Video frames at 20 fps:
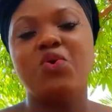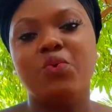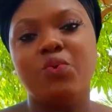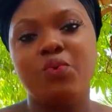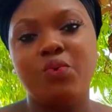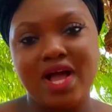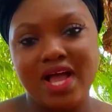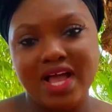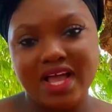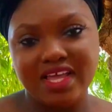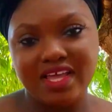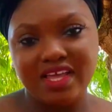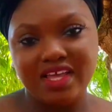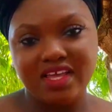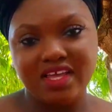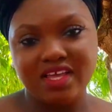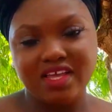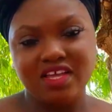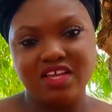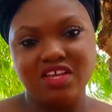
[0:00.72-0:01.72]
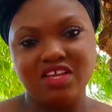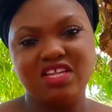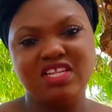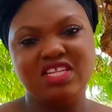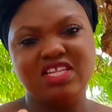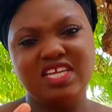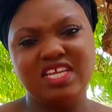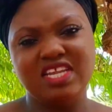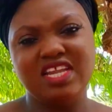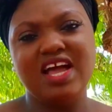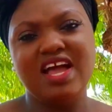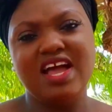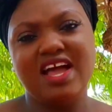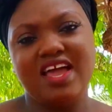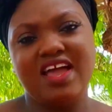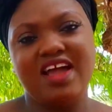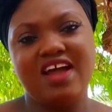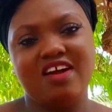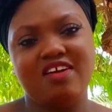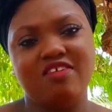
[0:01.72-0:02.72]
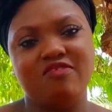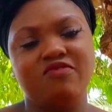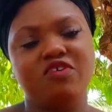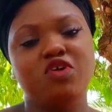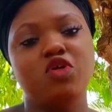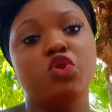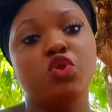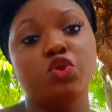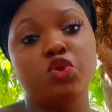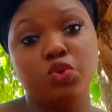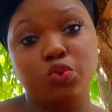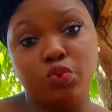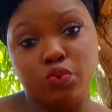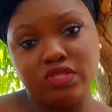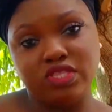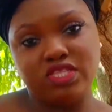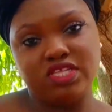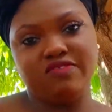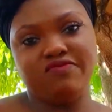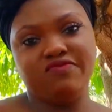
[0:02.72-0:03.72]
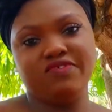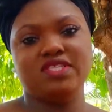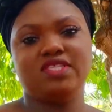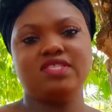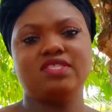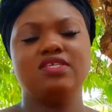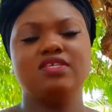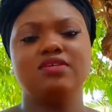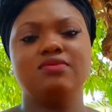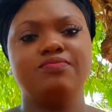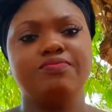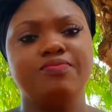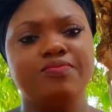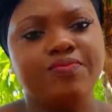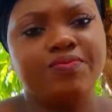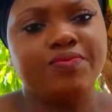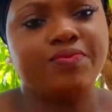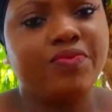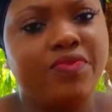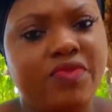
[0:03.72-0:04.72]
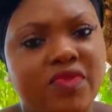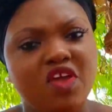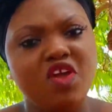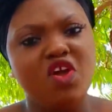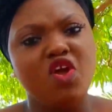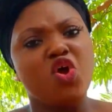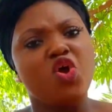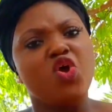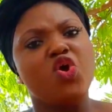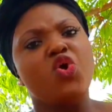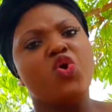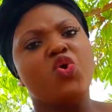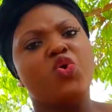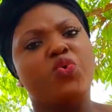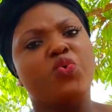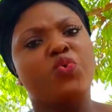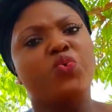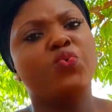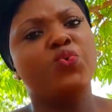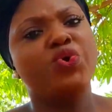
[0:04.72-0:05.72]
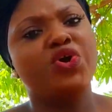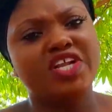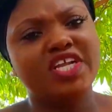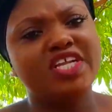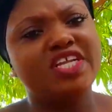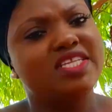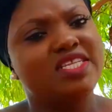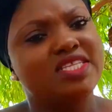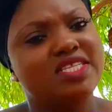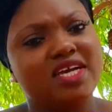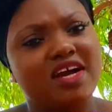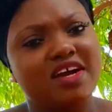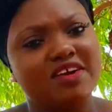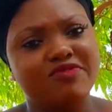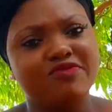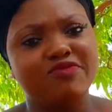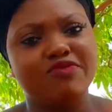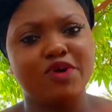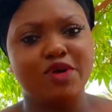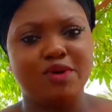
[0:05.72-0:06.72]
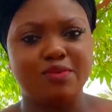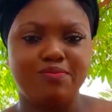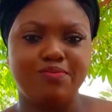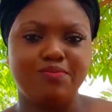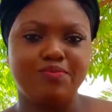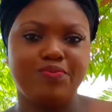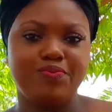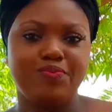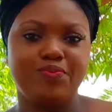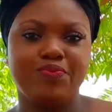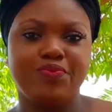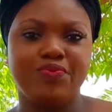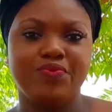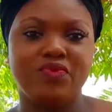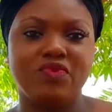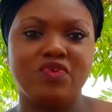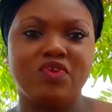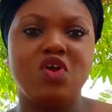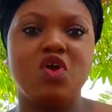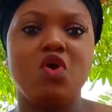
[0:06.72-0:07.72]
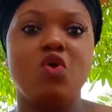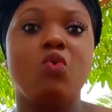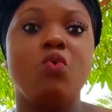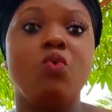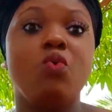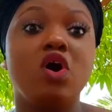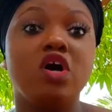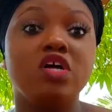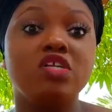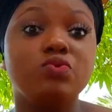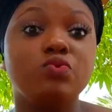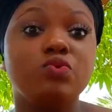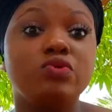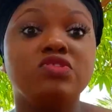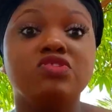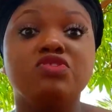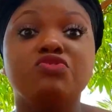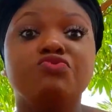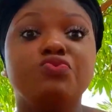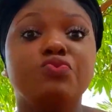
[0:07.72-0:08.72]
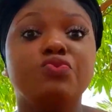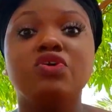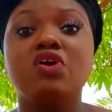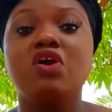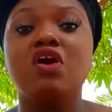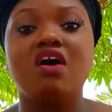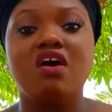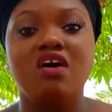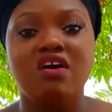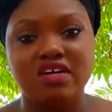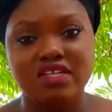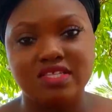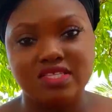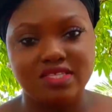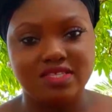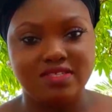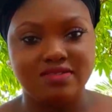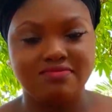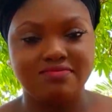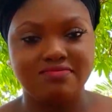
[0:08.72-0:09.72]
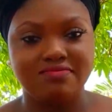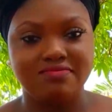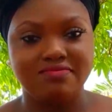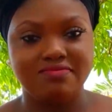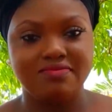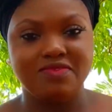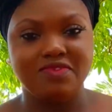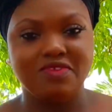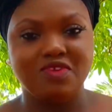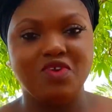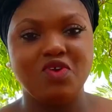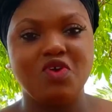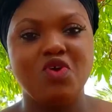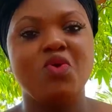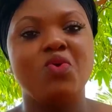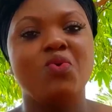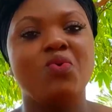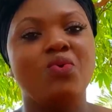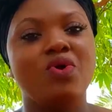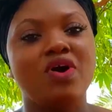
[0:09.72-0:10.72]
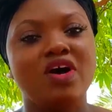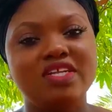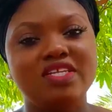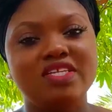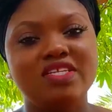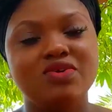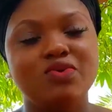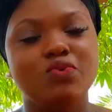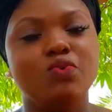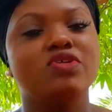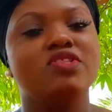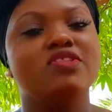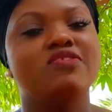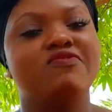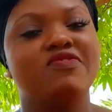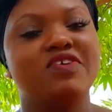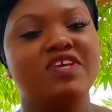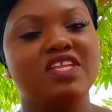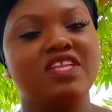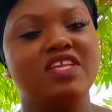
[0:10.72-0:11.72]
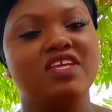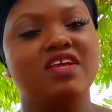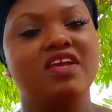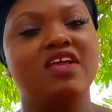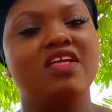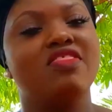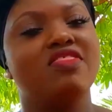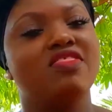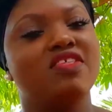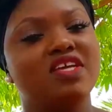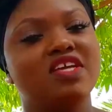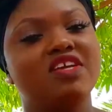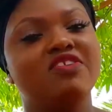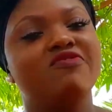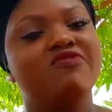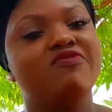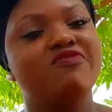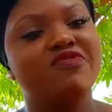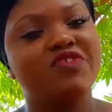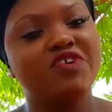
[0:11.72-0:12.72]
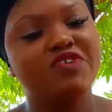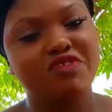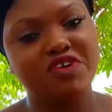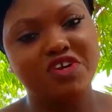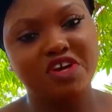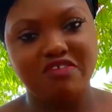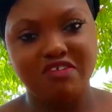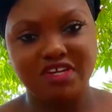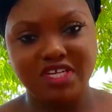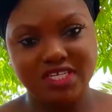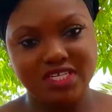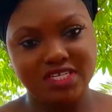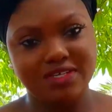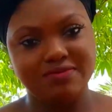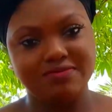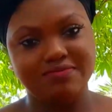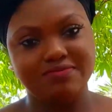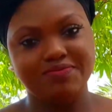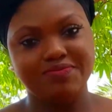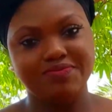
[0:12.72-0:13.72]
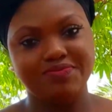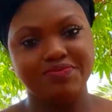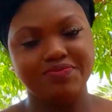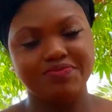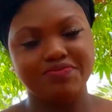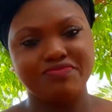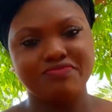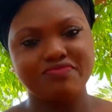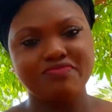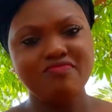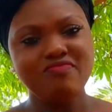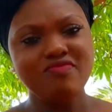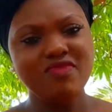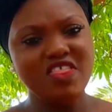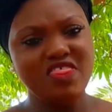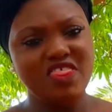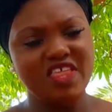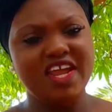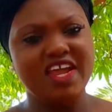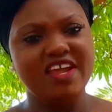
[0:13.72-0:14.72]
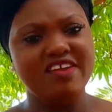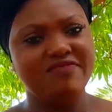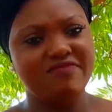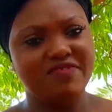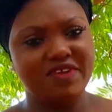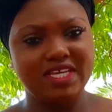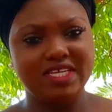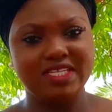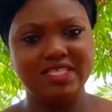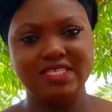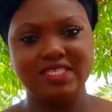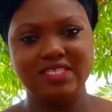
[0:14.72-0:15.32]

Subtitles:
Why did I have low self-esteem? Where did it start from? What was the root cause? What was feeding the inferiority that I faced?